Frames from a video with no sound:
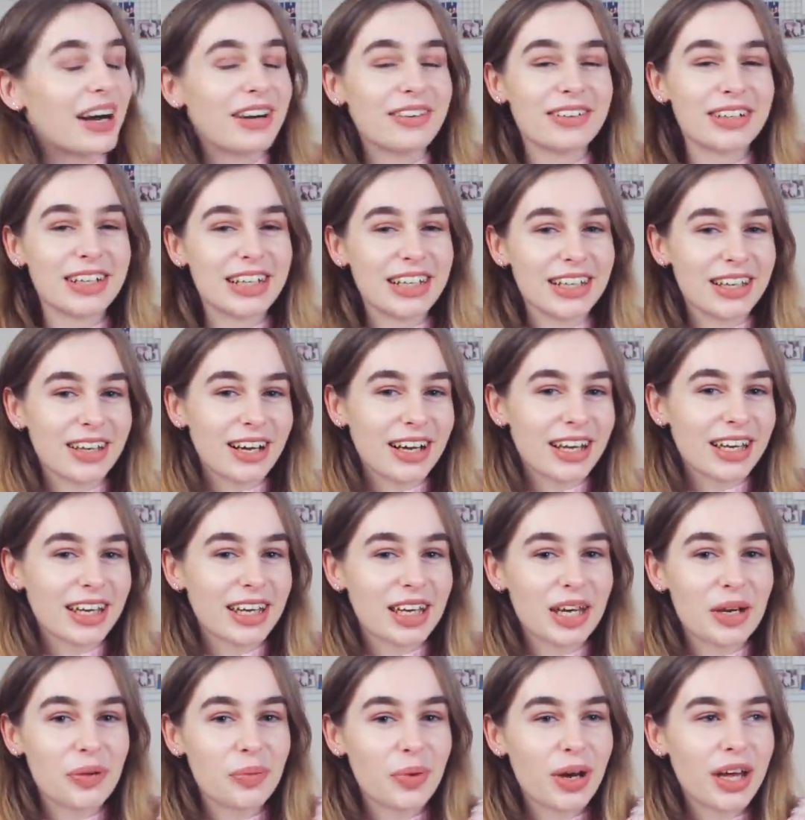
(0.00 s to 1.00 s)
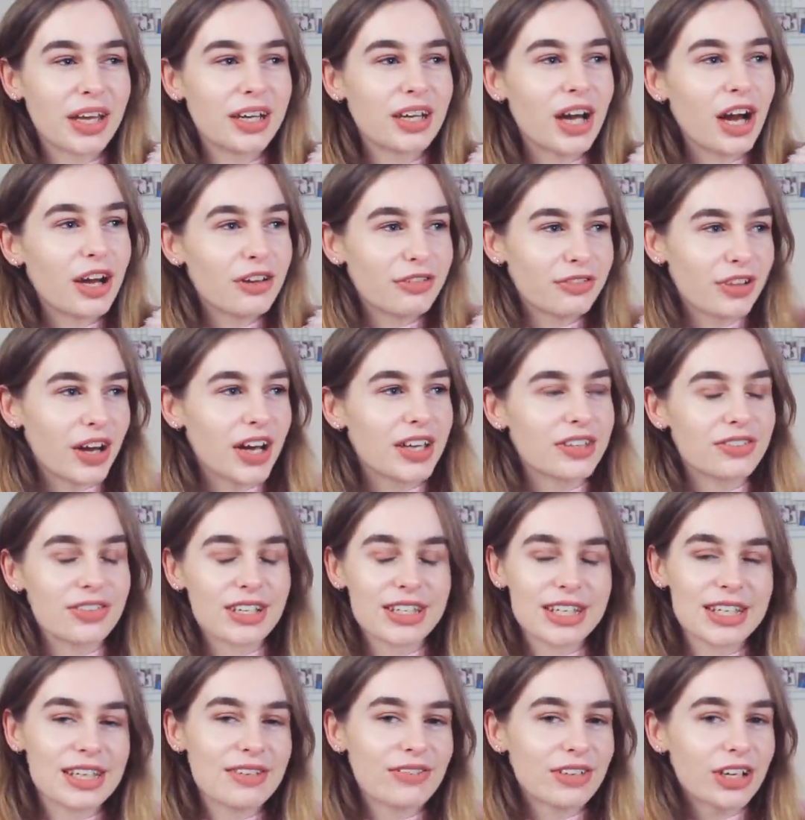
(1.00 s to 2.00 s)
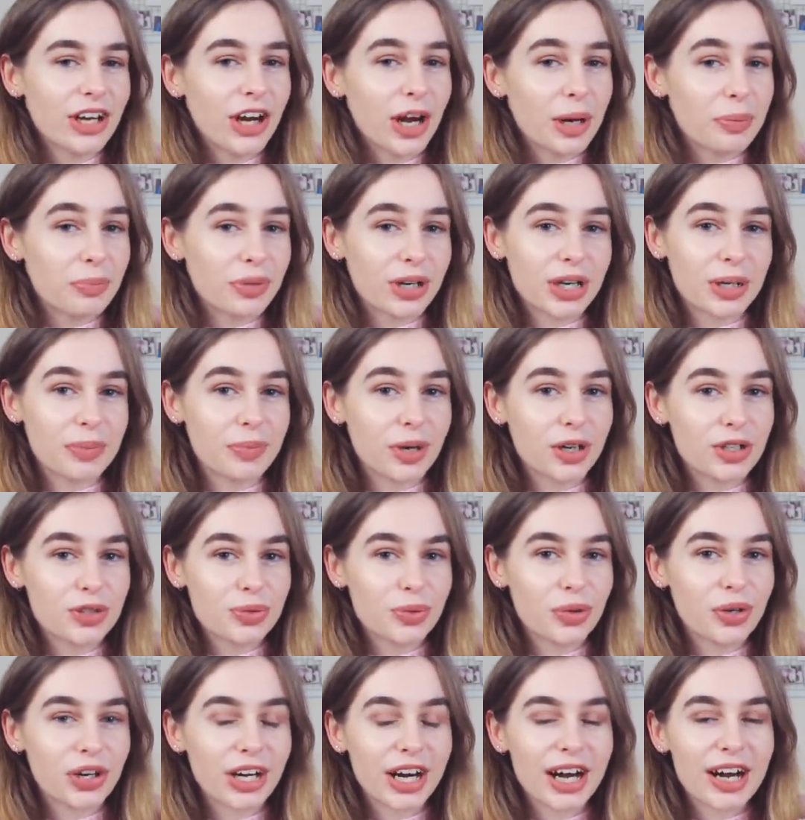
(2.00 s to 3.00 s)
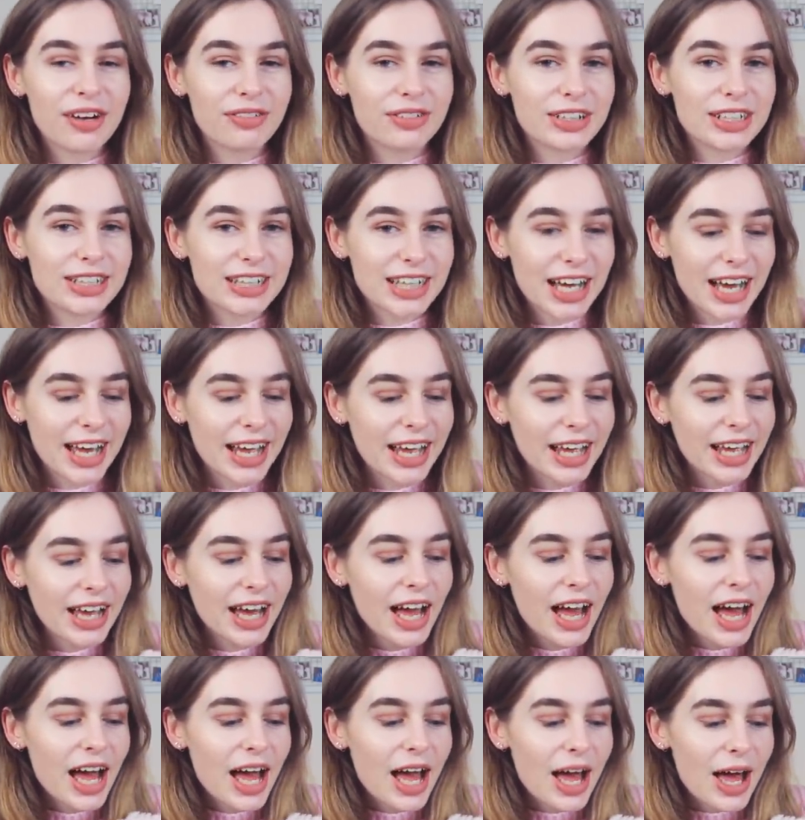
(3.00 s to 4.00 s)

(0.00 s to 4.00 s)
I really like it. When I first received it, I pretty much wore it every day.